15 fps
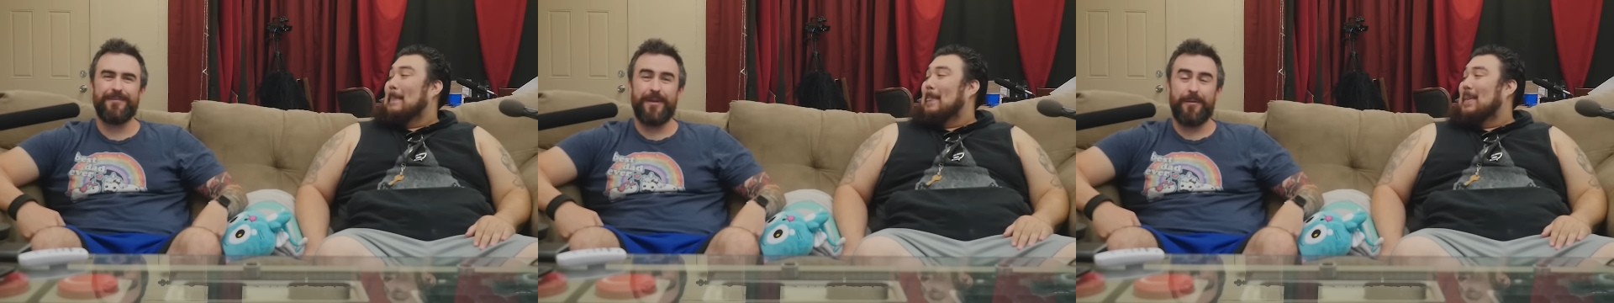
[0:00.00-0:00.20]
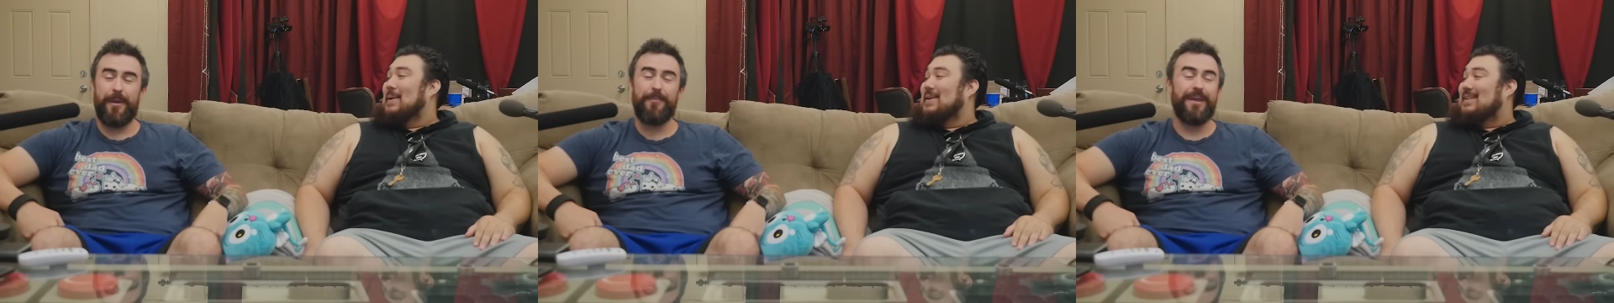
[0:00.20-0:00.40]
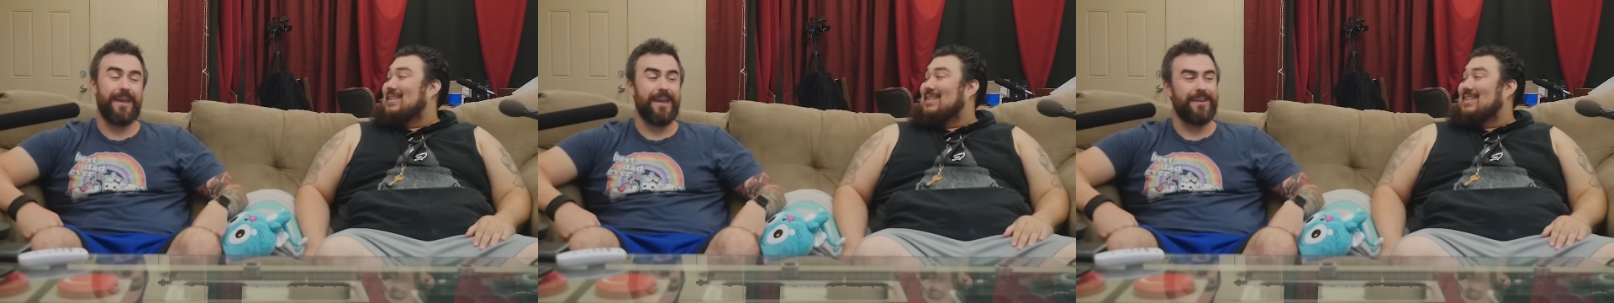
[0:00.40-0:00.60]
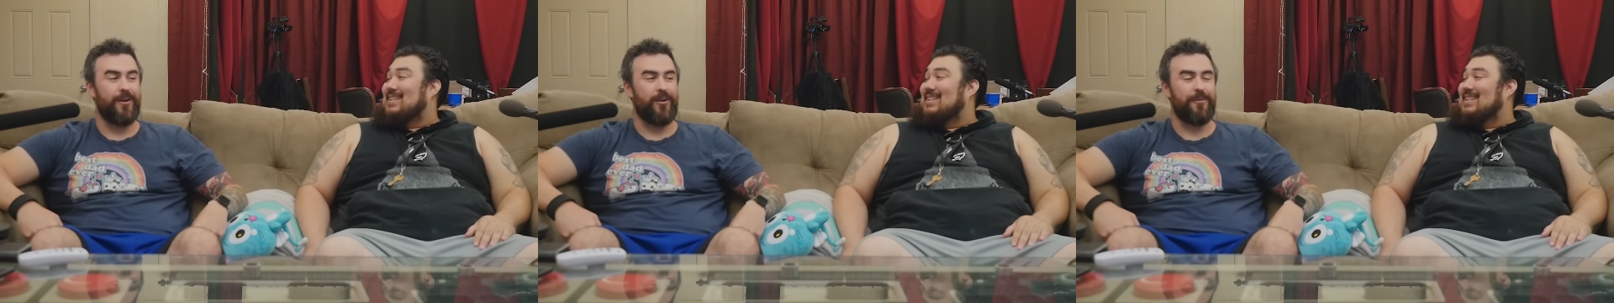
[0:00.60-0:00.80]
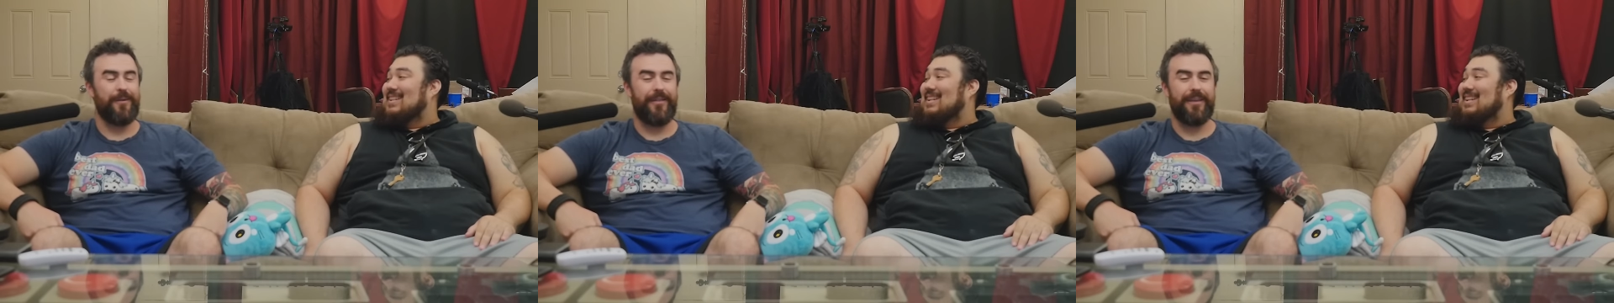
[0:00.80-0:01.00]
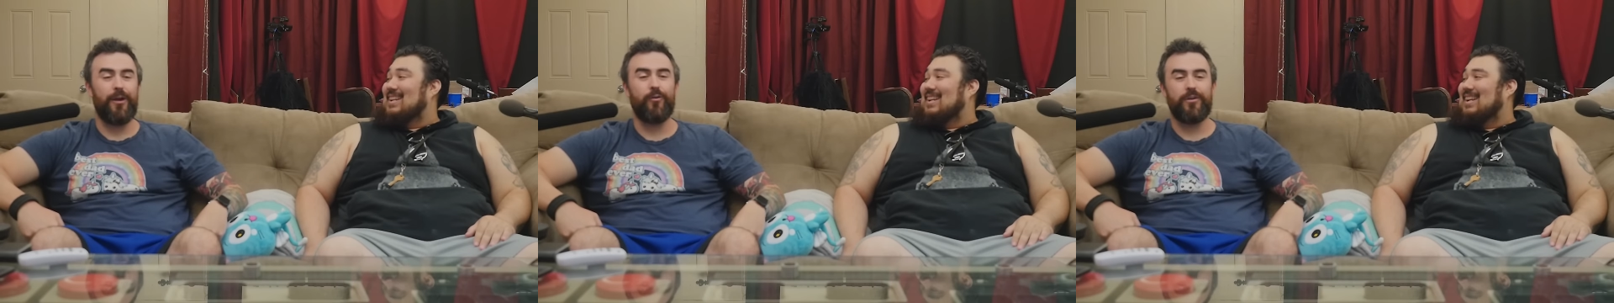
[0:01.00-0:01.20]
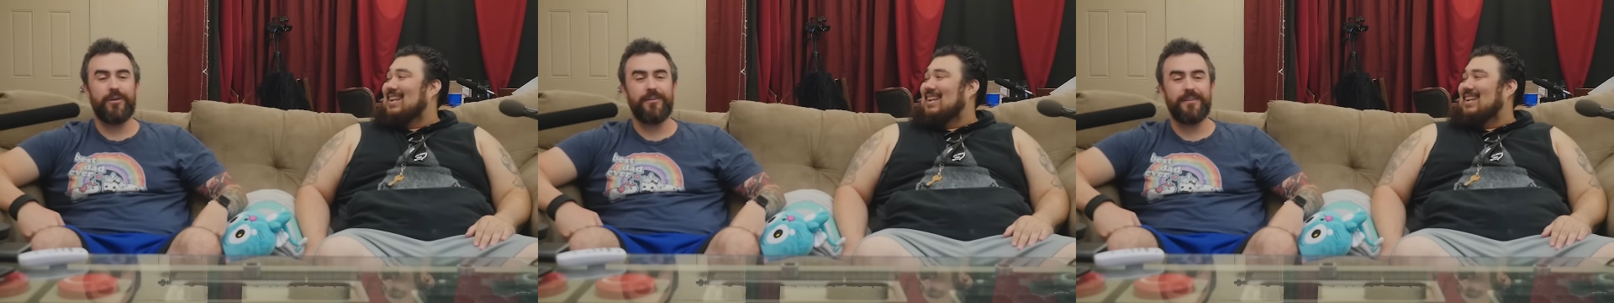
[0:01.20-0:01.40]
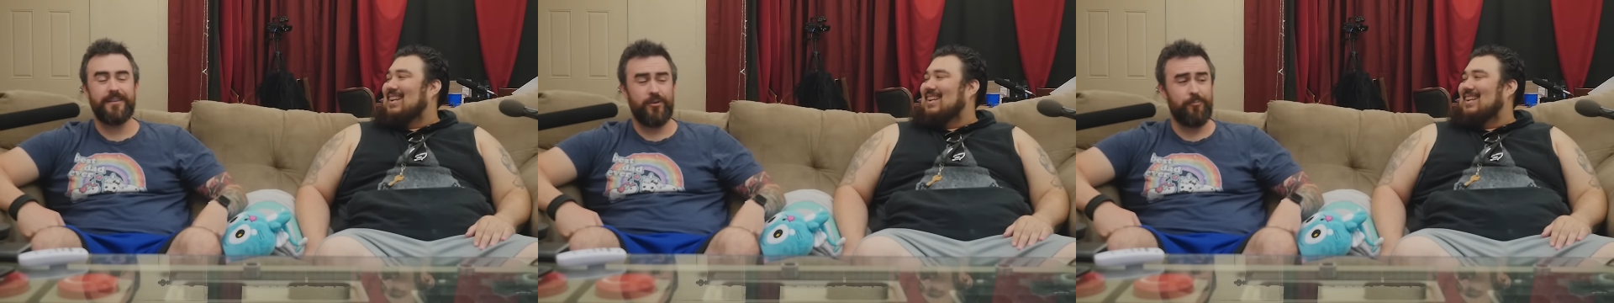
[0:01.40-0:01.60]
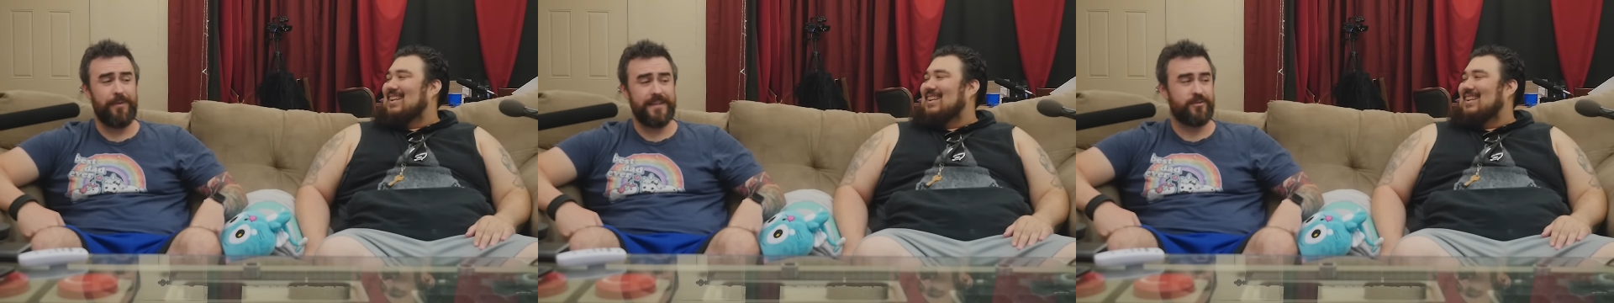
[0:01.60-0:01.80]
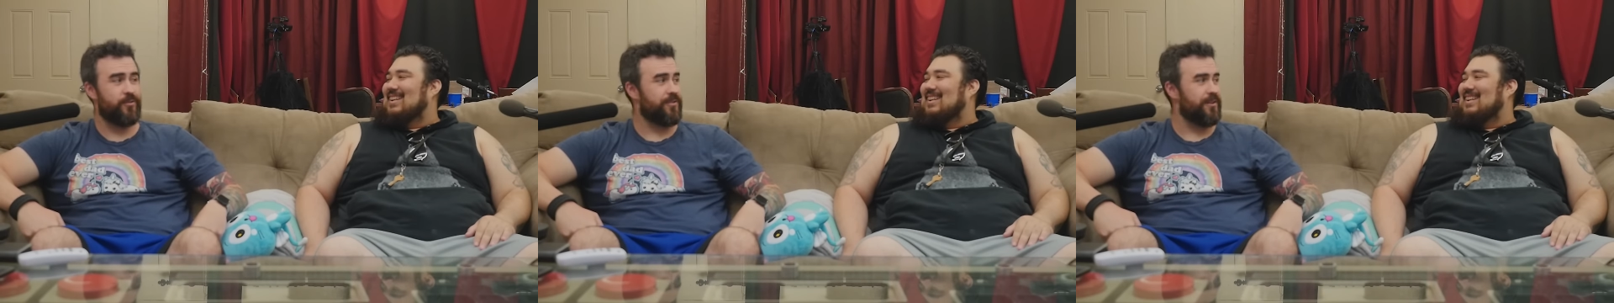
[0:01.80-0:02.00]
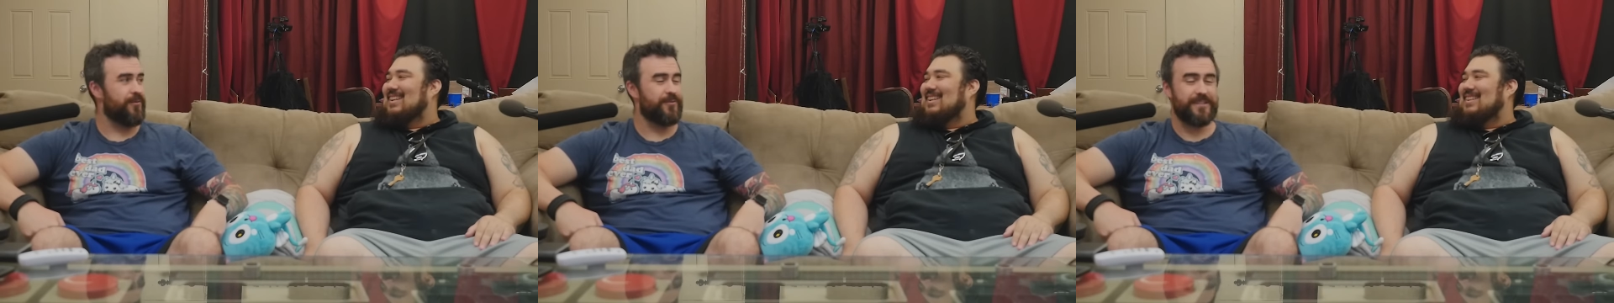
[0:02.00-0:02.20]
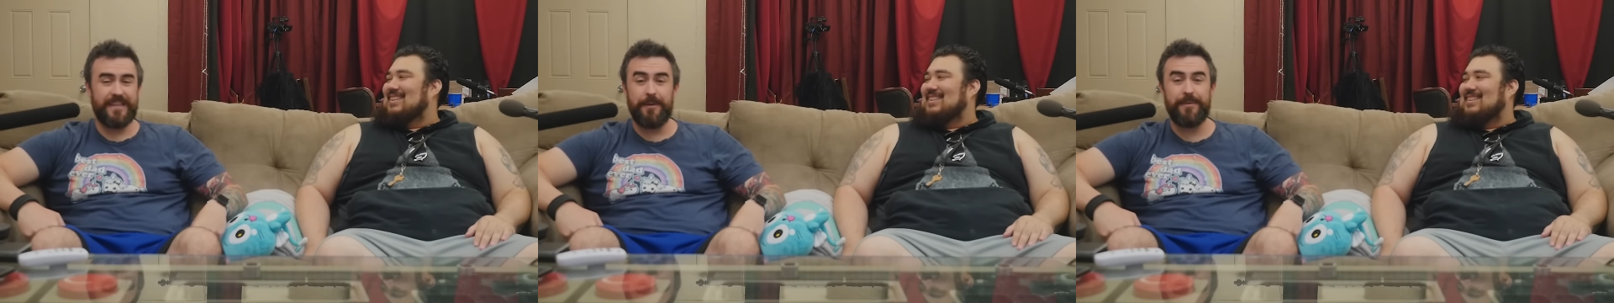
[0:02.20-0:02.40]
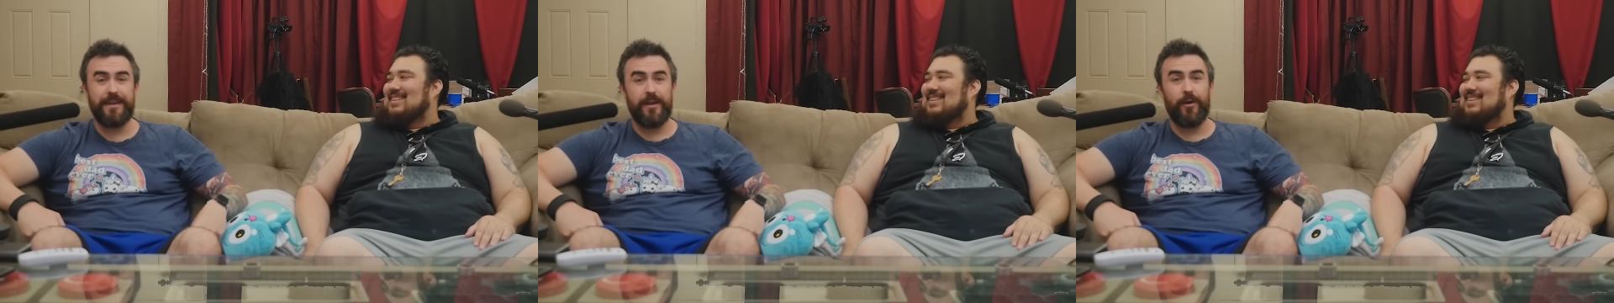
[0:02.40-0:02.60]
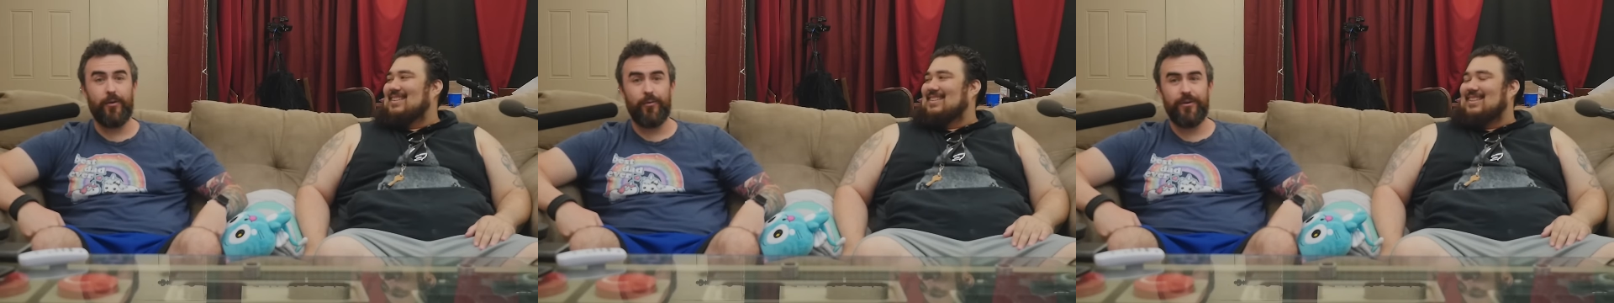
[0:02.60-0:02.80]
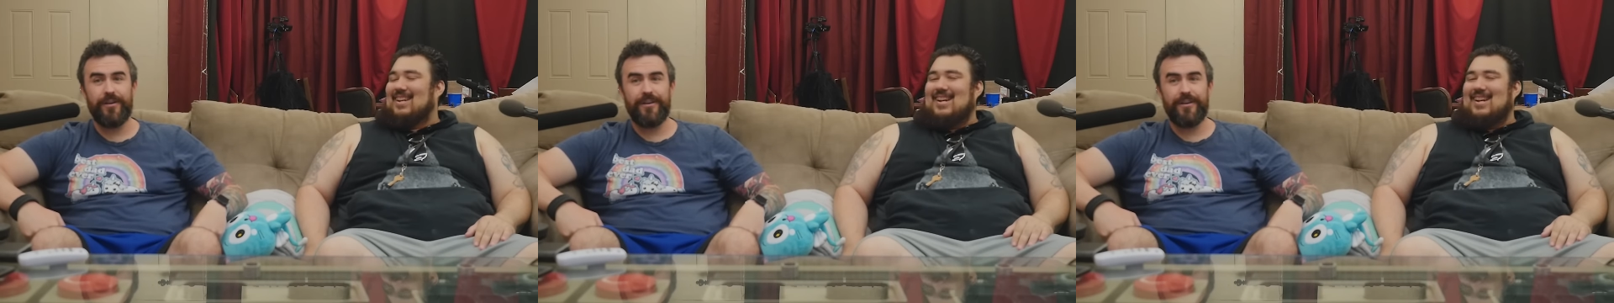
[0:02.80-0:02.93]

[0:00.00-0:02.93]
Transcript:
Speaker 1: I mean, maybe hitting on him be like, "Yo, girl, that dude mess with you. Just let me know.